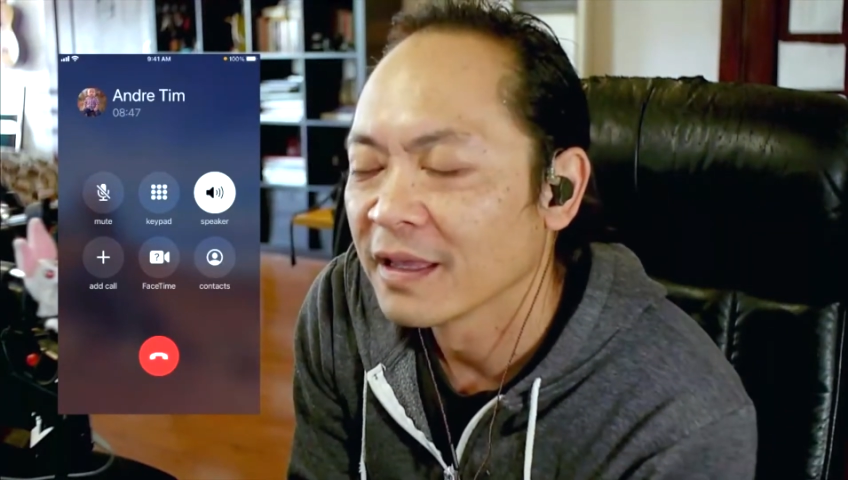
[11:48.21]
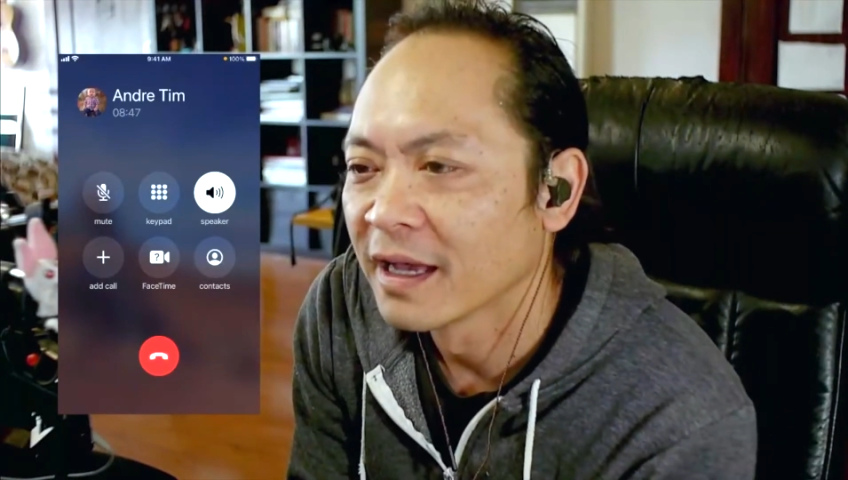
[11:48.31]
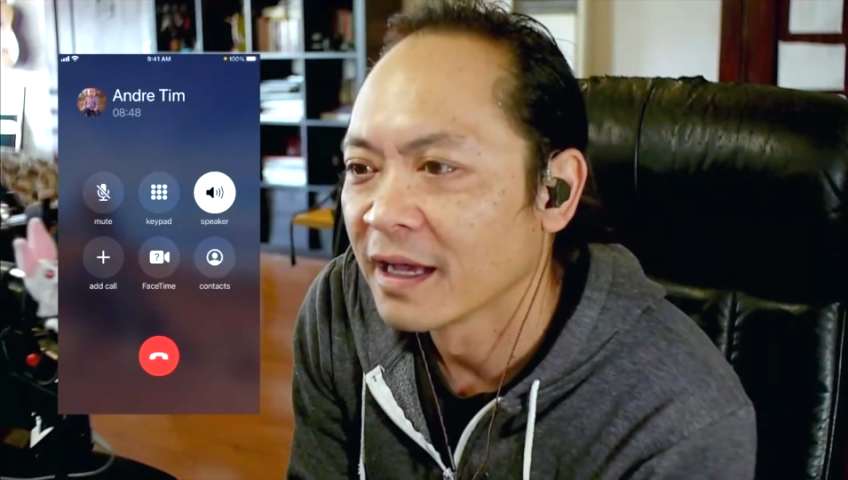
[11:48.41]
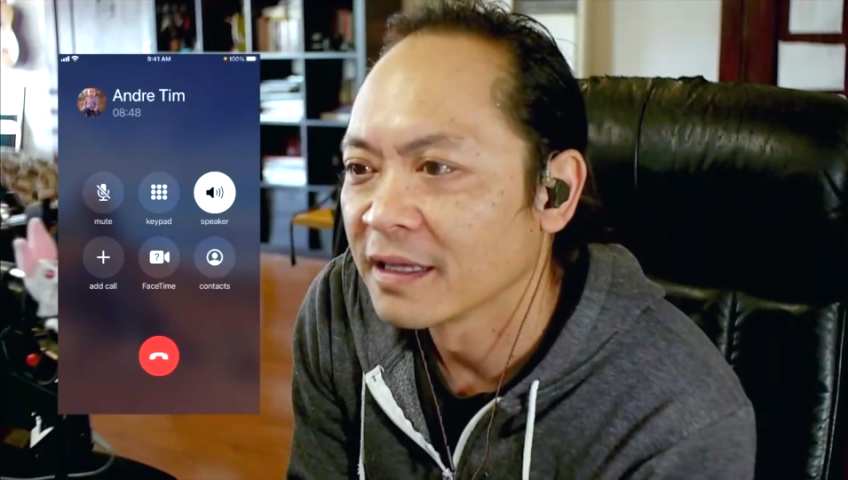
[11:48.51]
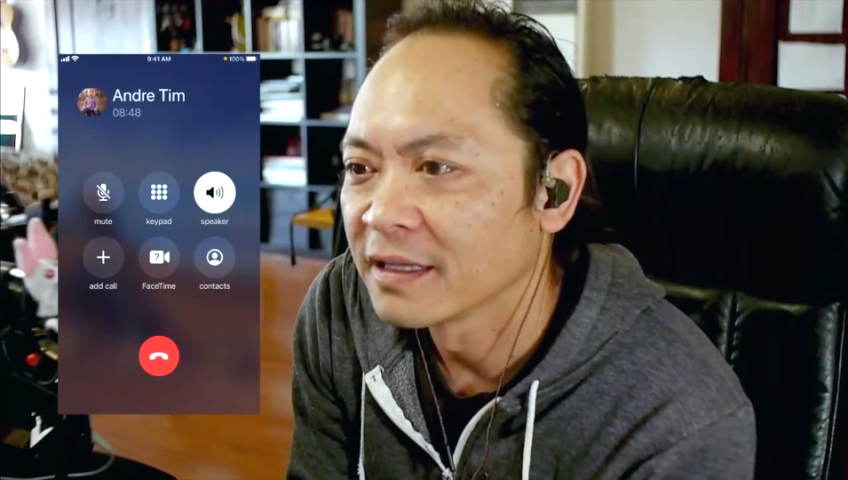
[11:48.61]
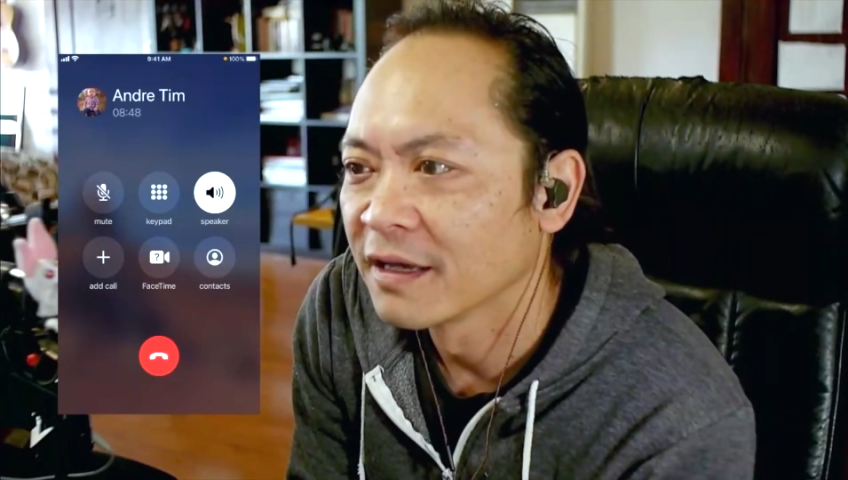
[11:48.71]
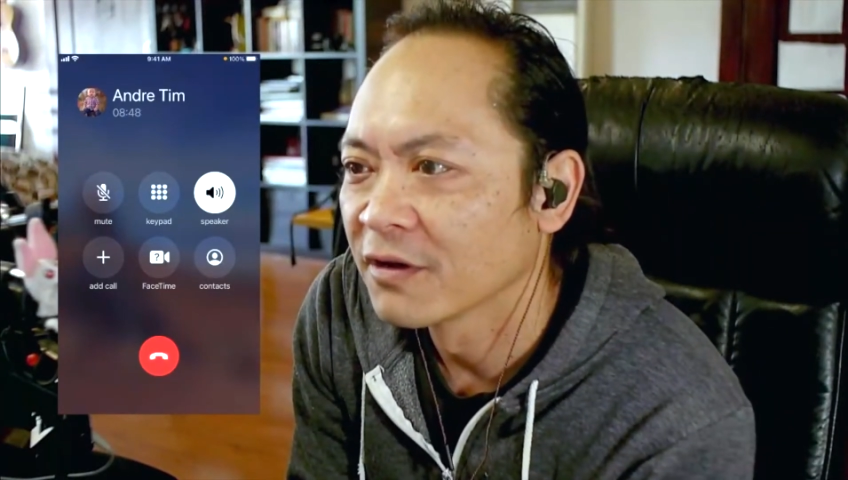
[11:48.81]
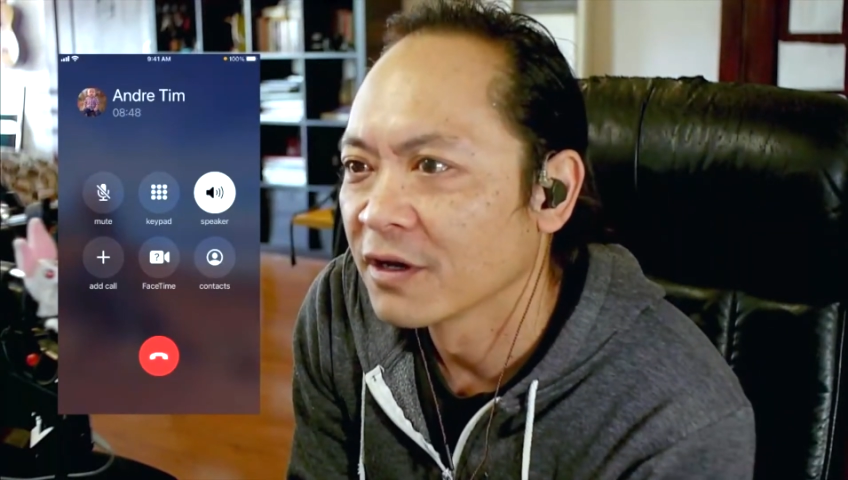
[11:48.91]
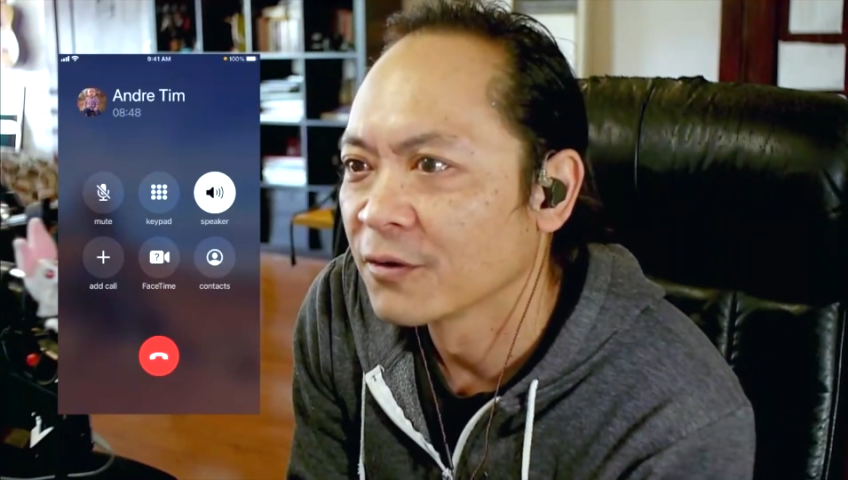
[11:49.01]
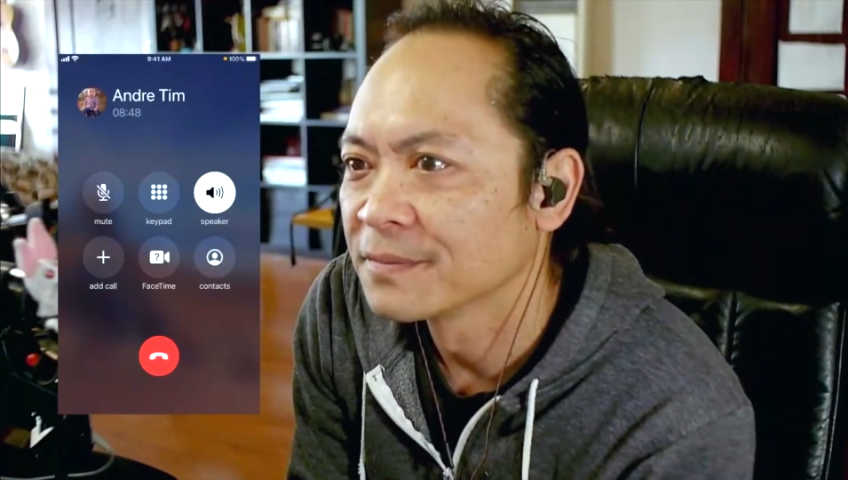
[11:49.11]
Yeah, you have
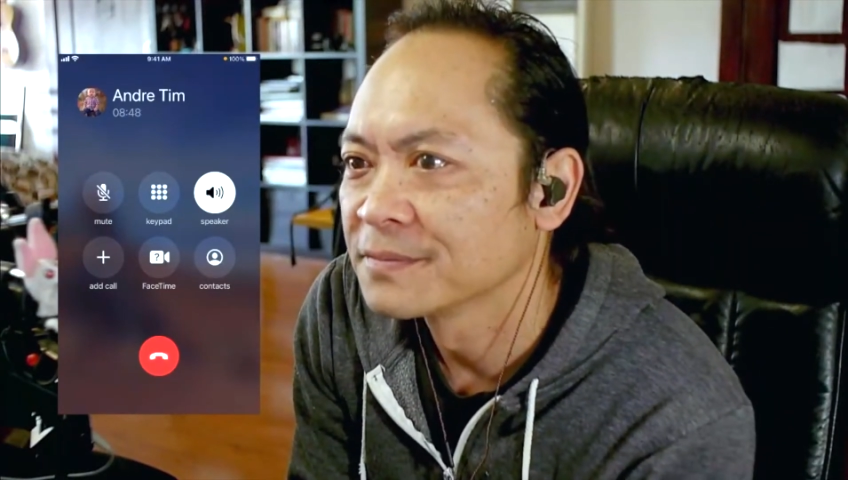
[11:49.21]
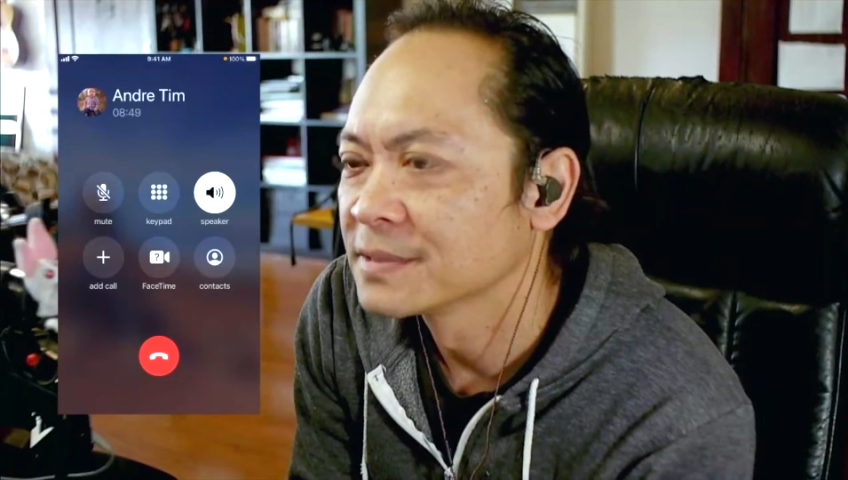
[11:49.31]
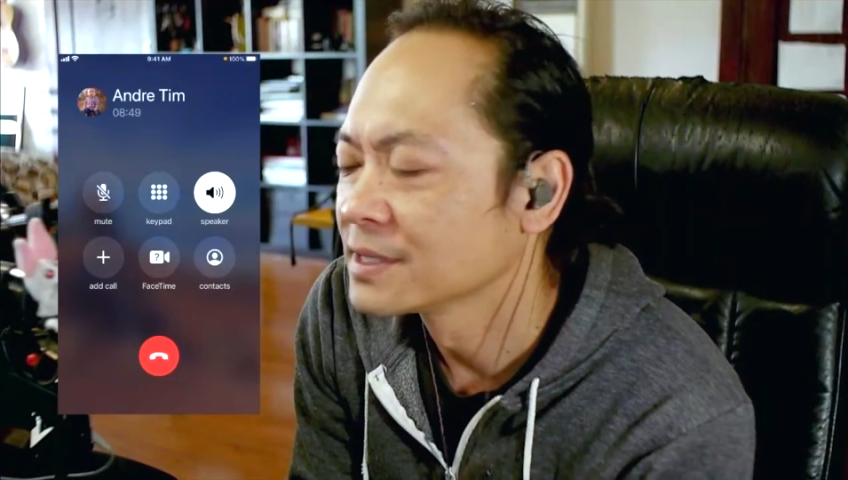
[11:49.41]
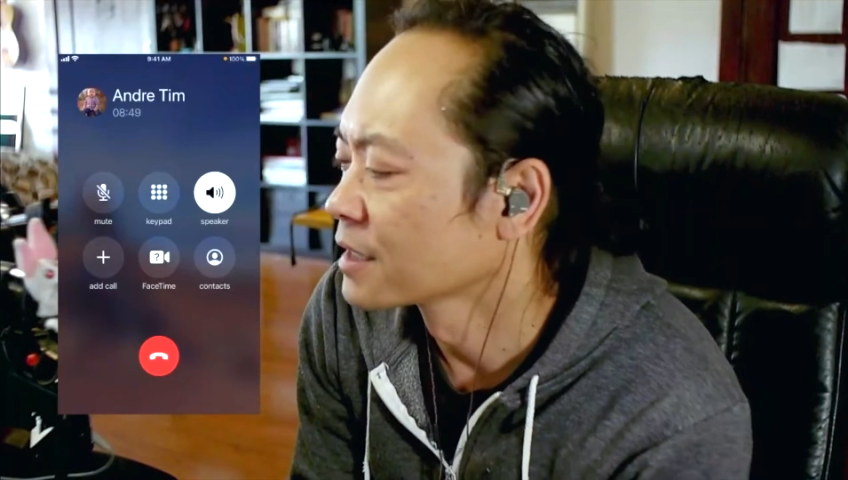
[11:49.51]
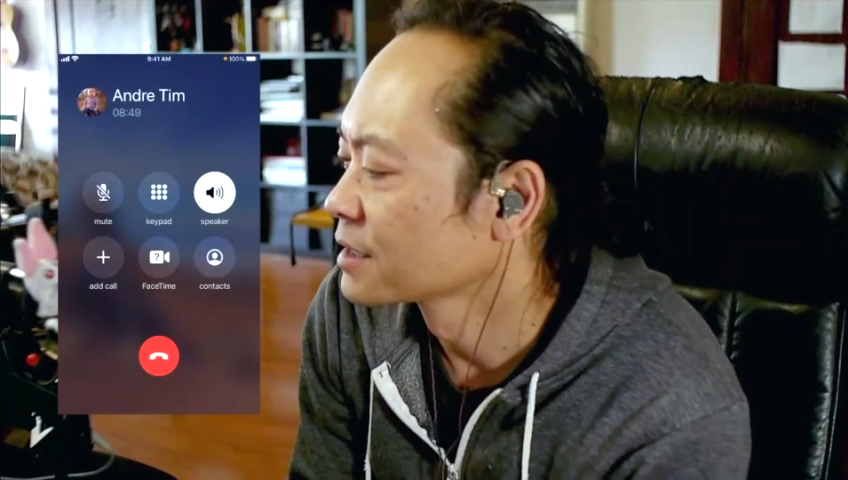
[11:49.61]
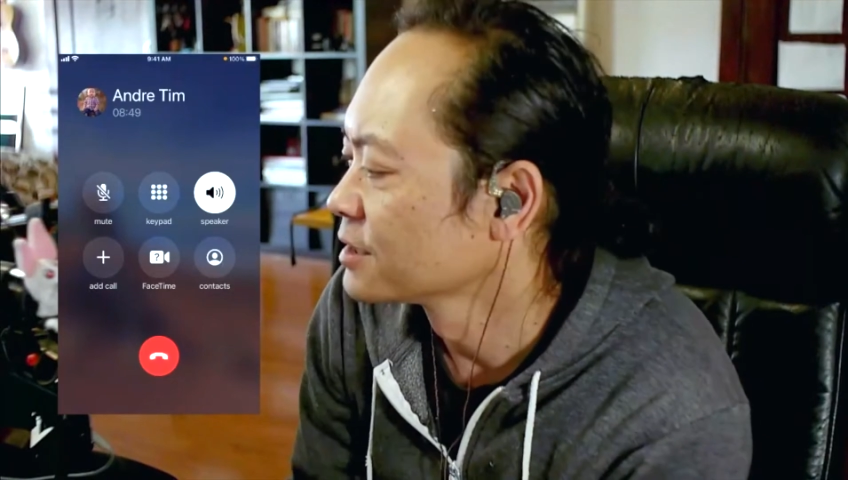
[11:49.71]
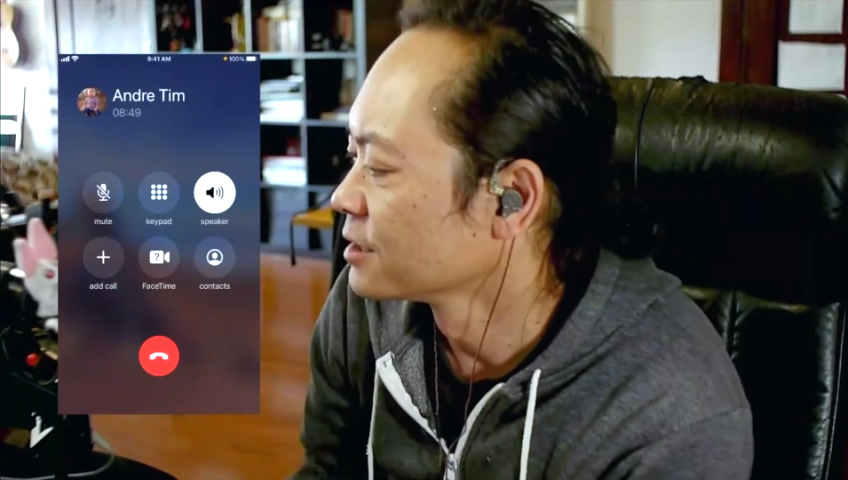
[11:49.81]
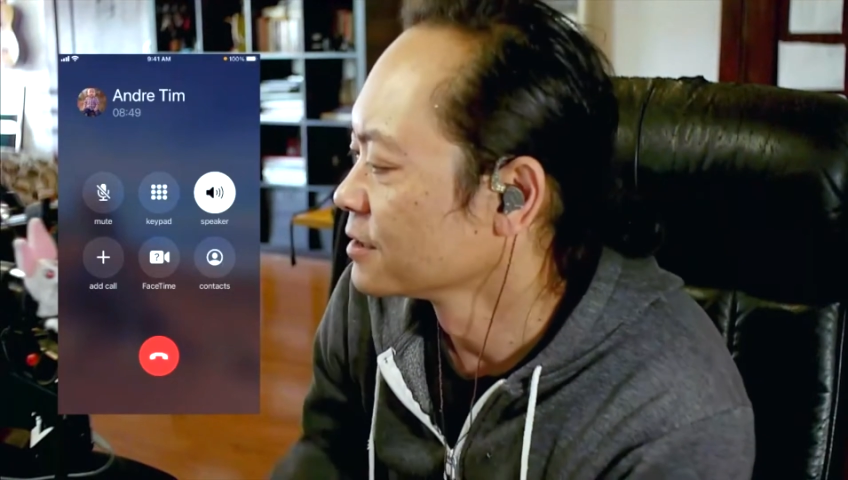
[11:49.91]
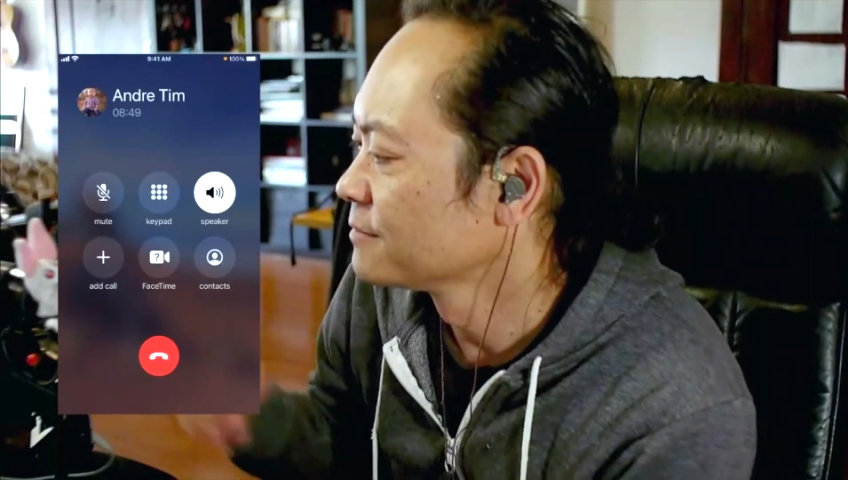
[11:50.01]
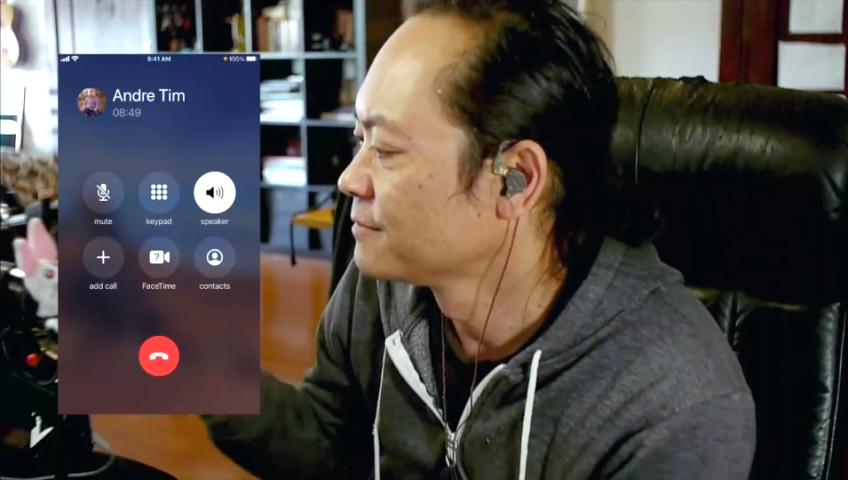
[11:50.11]
a good one. Talk to you
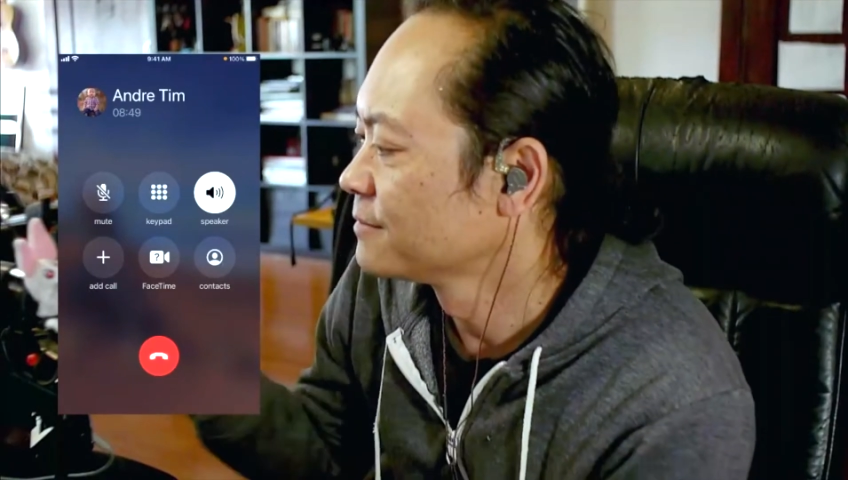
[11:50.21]
soon.